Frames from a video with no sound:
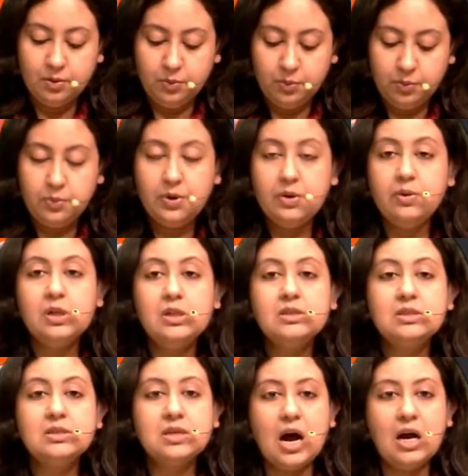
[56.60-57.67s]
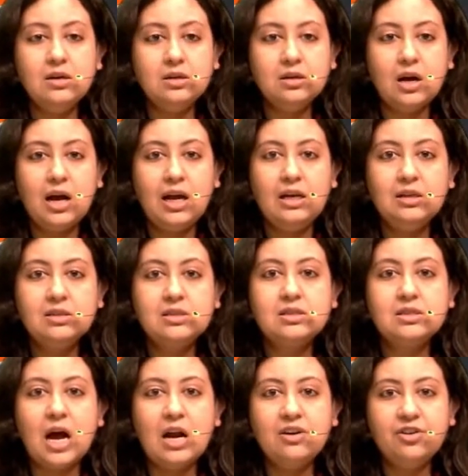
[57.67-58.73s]
we will start. I'll
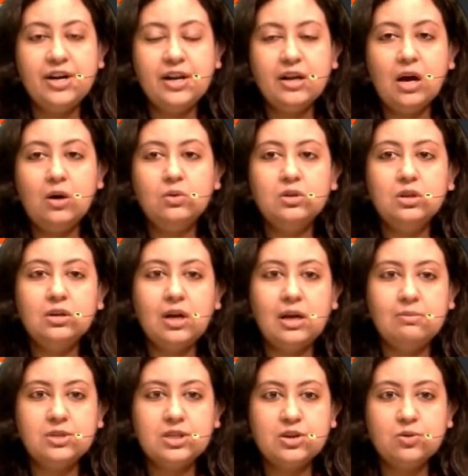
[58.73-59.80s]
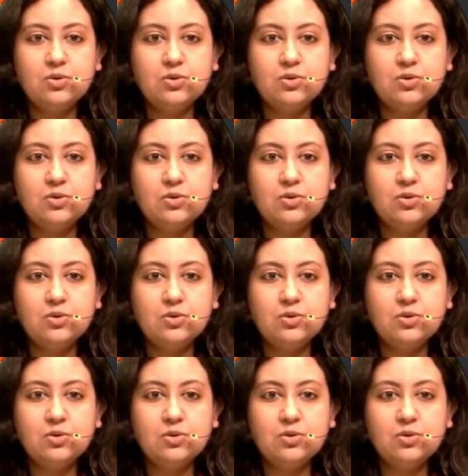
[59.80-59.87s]
start reading out the MCQs